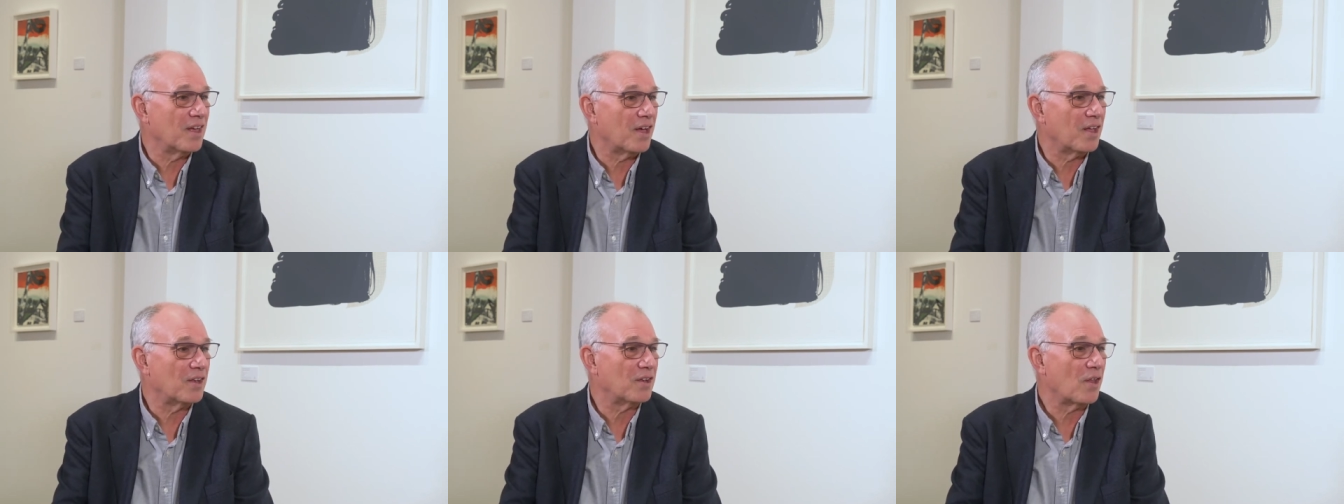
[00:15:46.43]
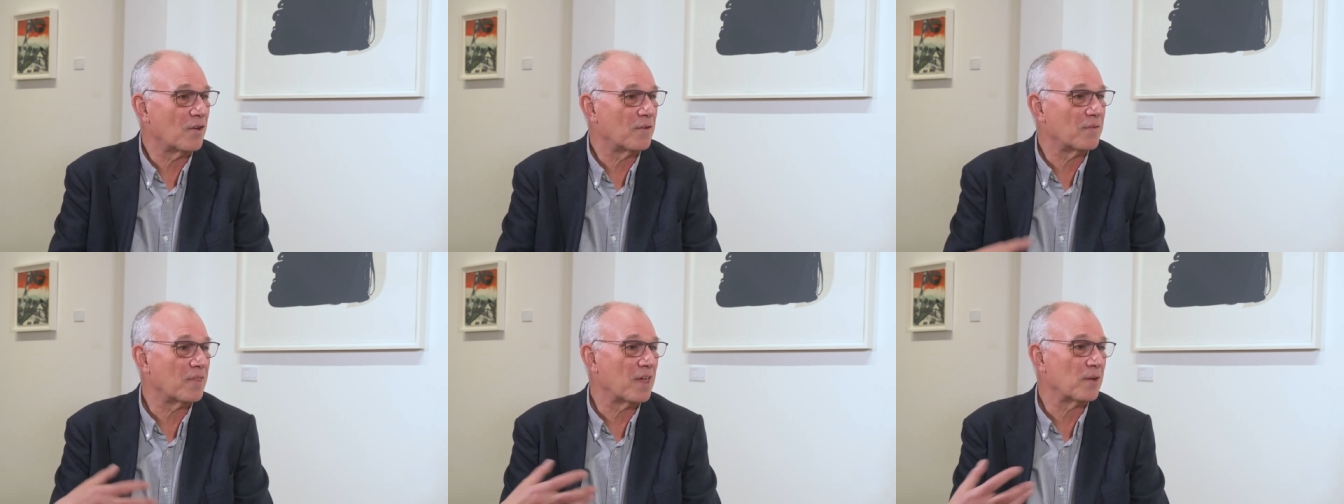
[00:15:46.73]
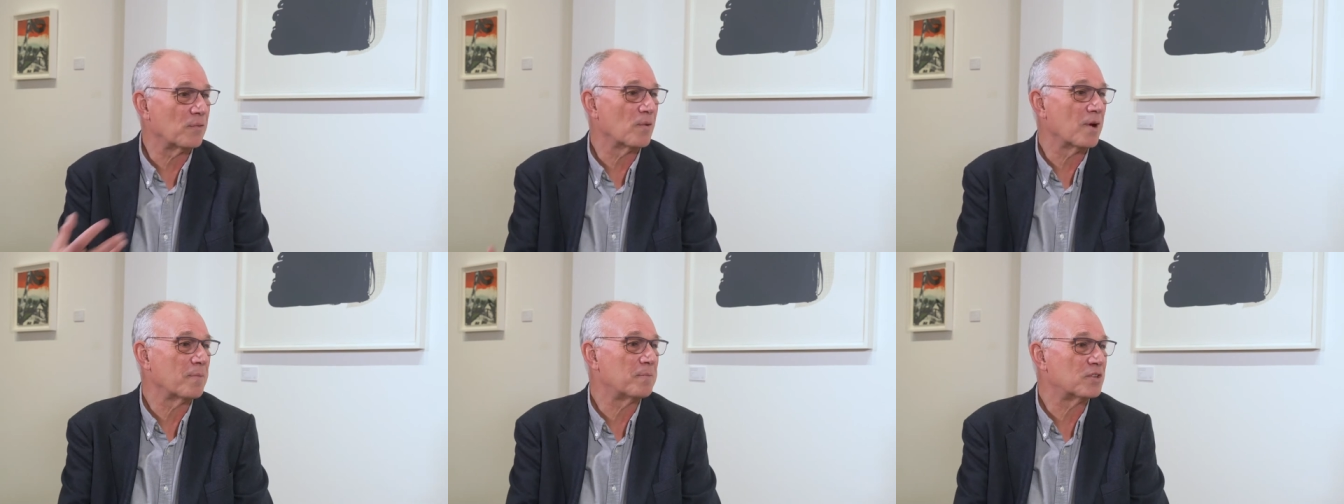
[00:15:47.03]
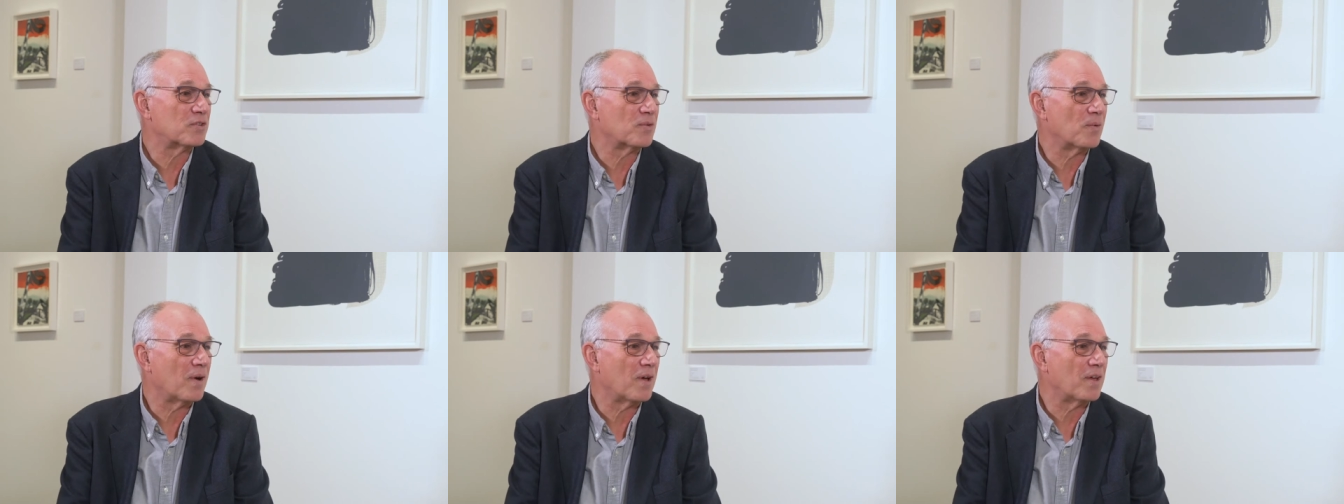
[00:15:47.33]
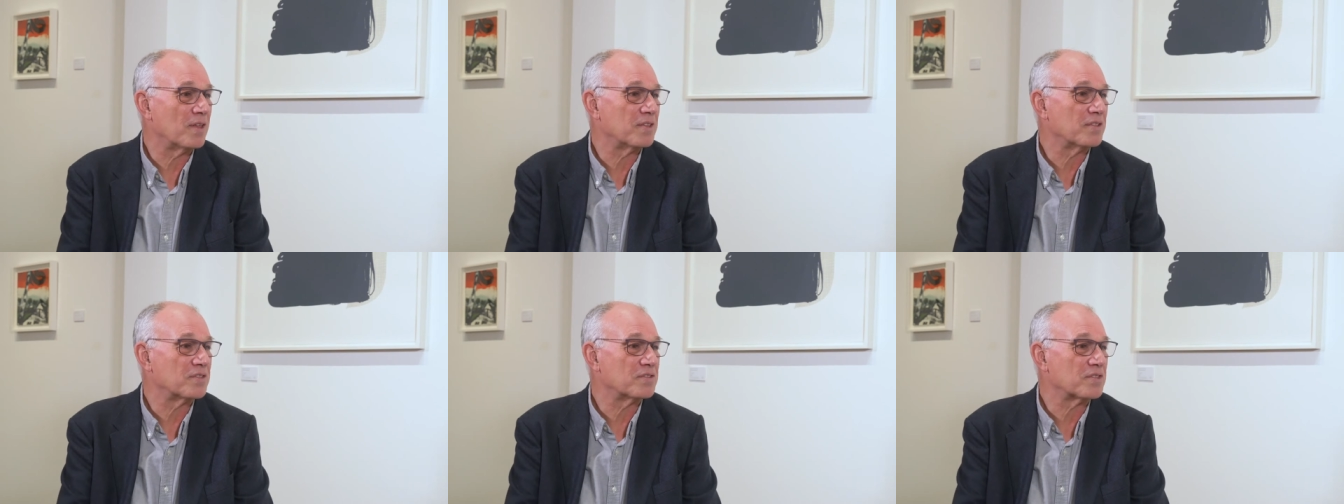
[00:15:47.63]
a lot of that repertoire
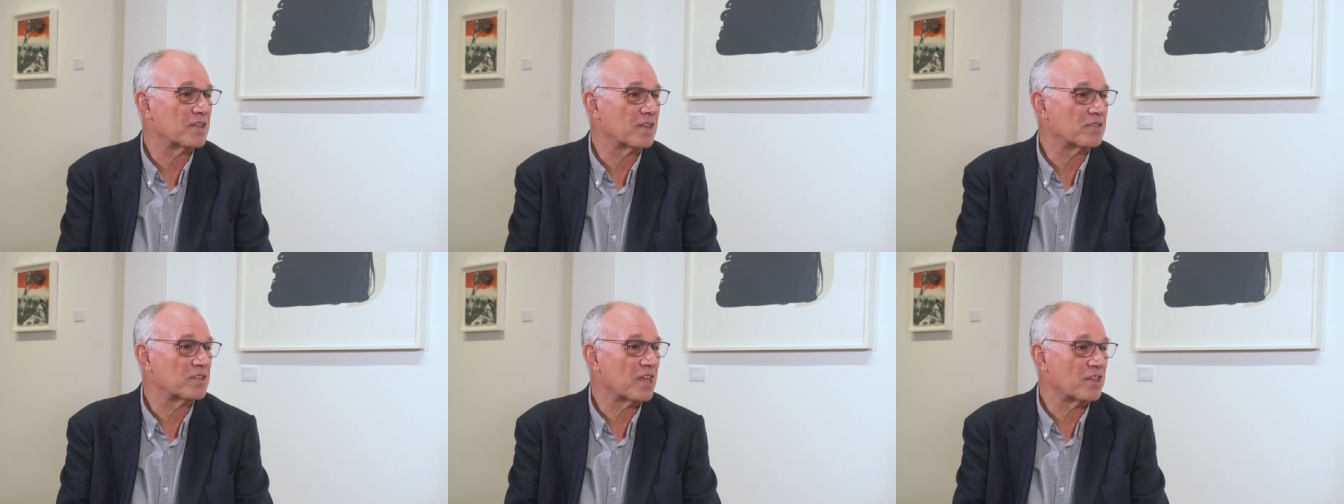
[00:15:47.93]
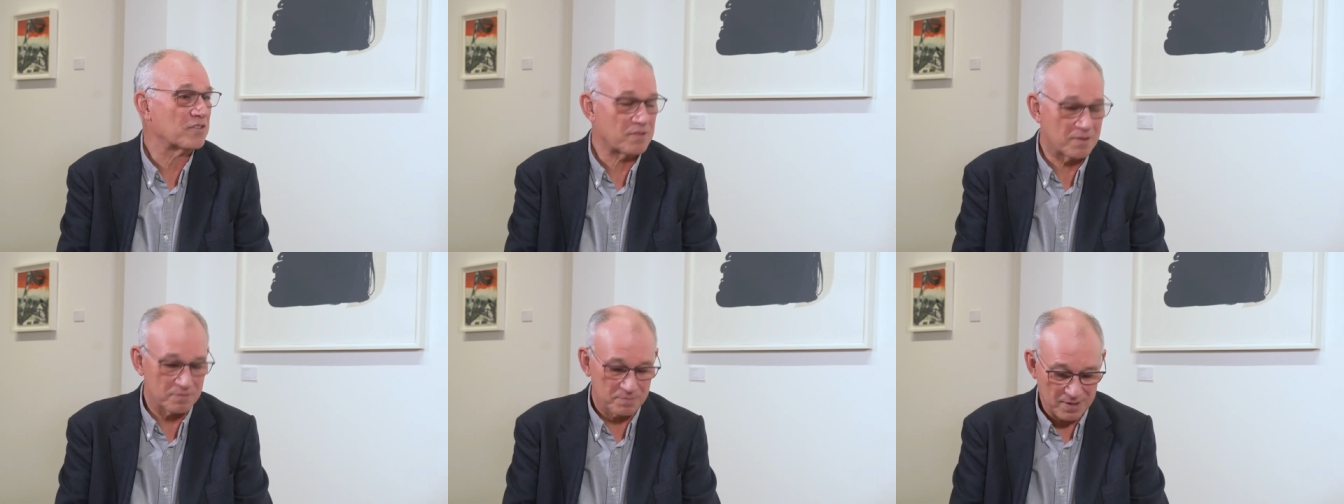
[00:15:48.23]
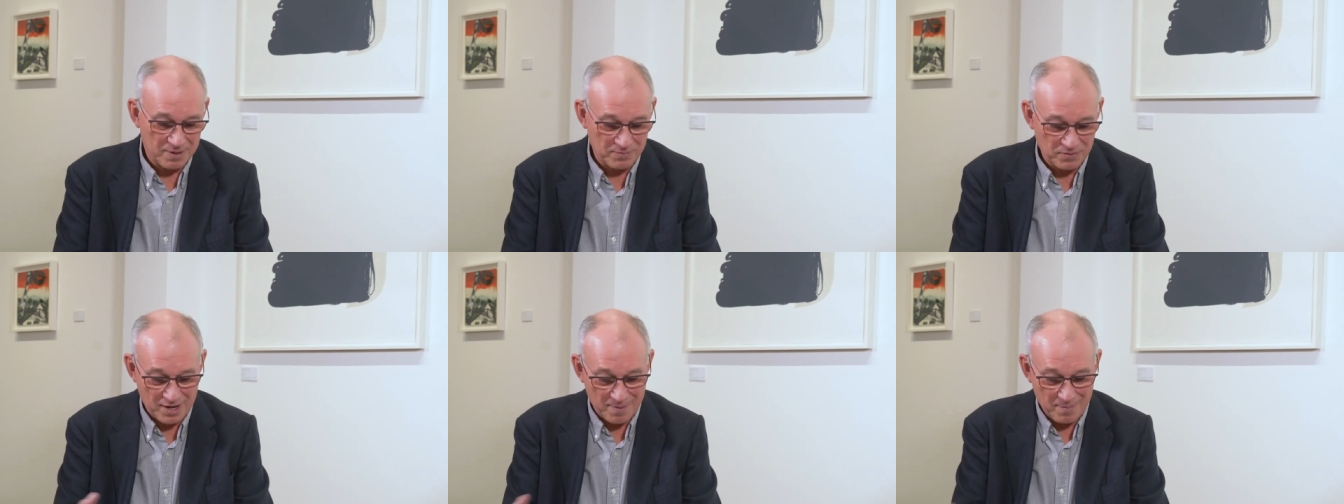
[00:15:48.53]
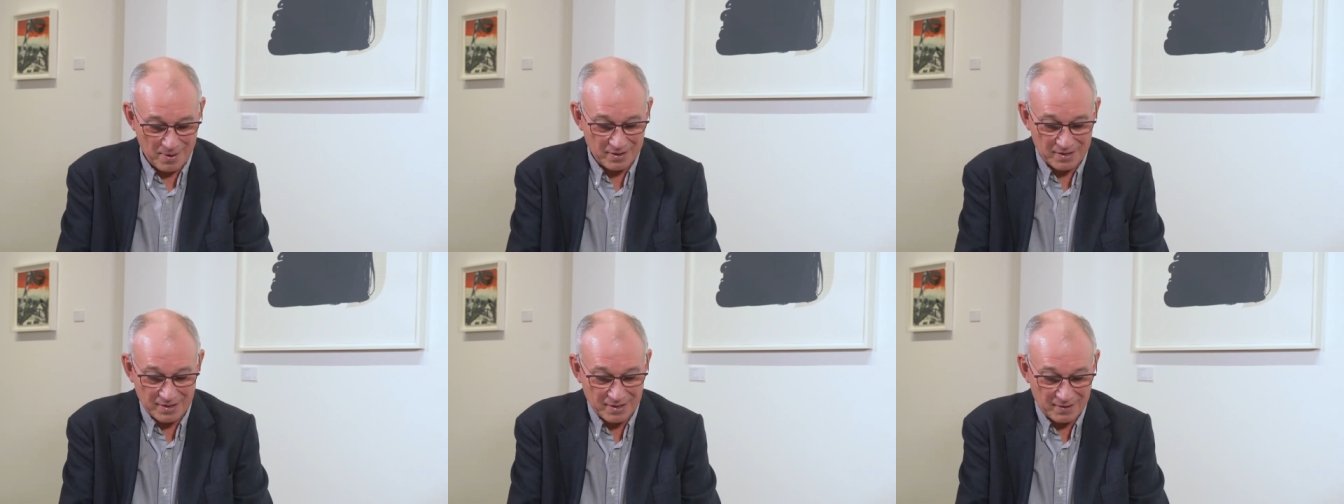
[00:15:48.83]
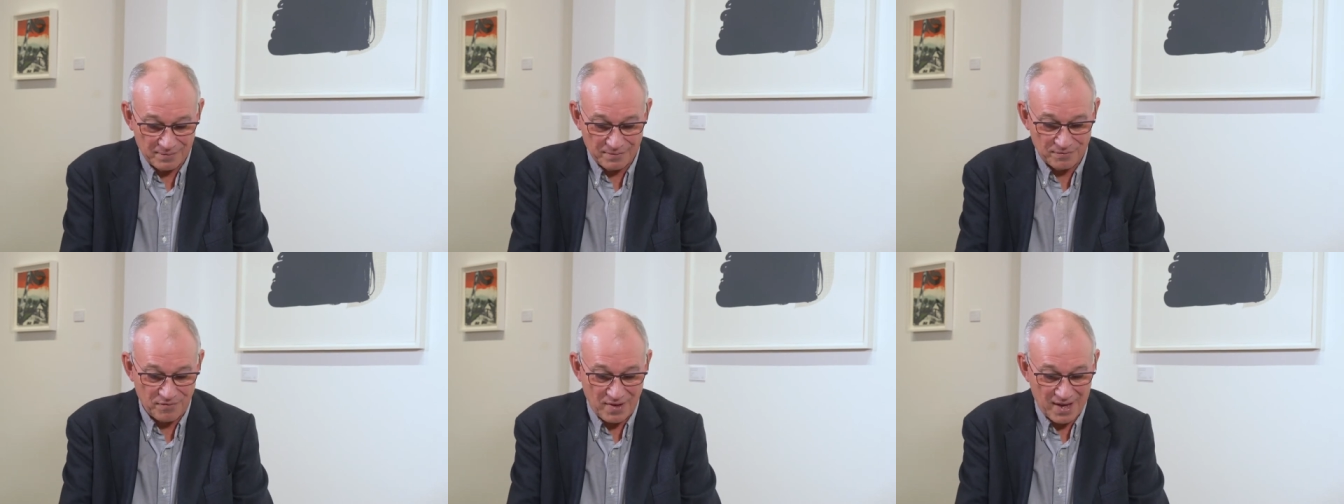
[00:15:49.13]
has been to come up.
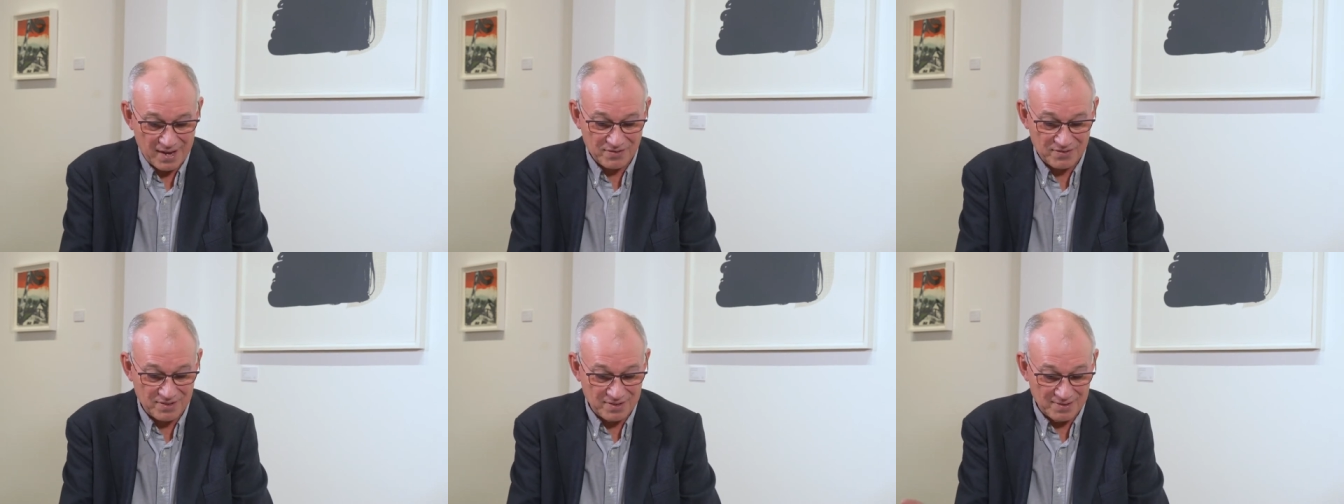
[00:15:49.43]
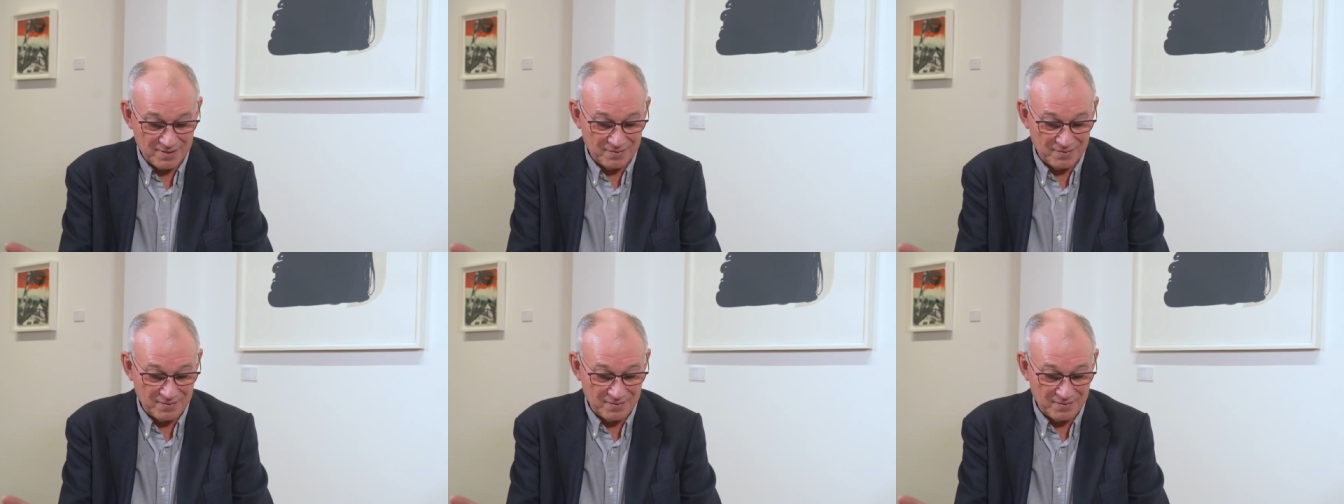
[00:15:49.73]
In fact,